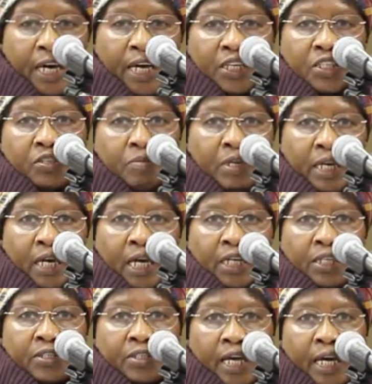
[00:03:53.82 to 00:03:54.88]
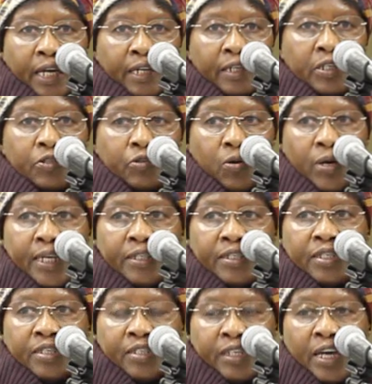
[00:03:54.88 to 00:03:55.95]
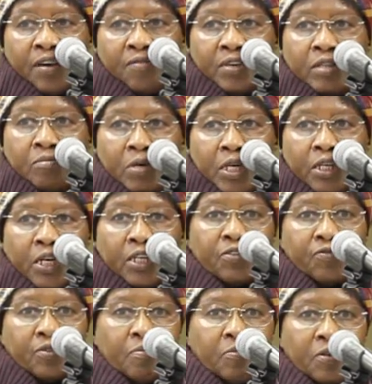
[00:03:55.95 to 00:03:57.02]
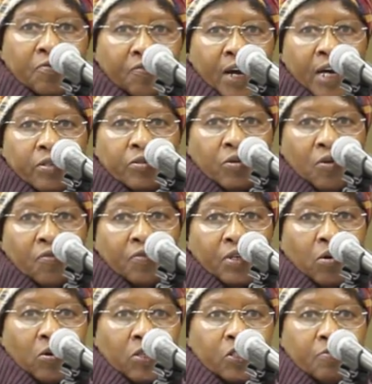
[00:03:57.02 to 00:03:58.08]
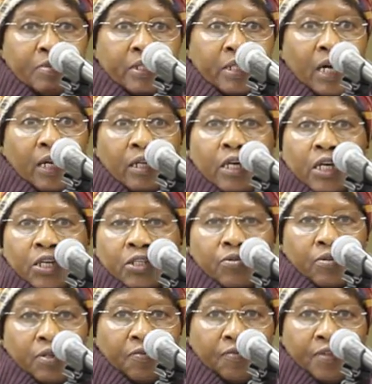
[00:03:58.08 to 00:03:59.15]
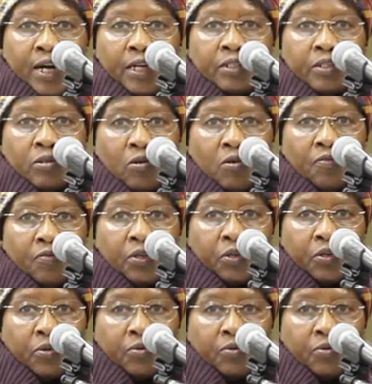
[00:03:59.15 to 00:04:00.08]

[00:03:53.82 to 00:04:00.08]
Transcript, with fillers: takes me exactly twenty-seven minutes from the front of the hospital to the front of the